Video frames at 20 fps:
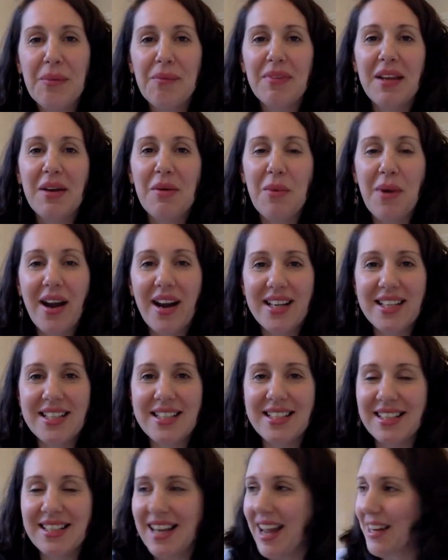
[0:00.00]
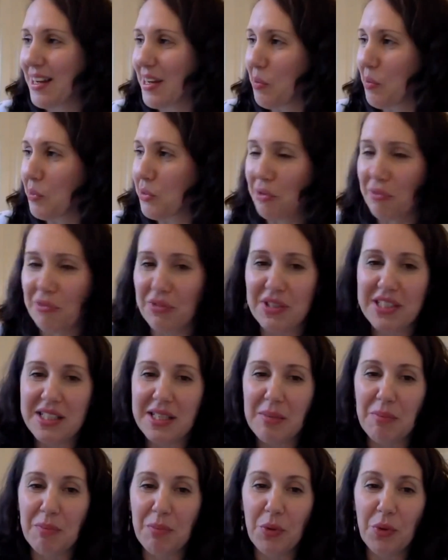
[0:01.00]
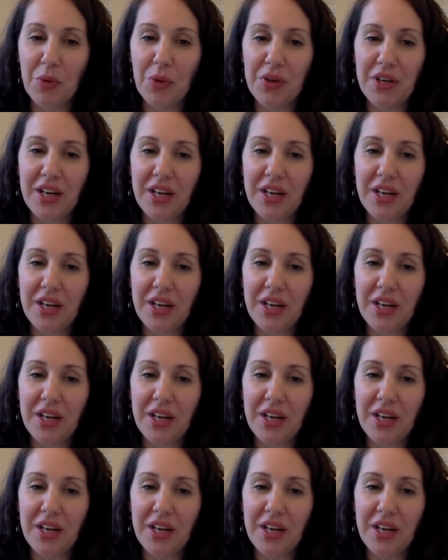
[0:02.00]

whereas Genya was obviously born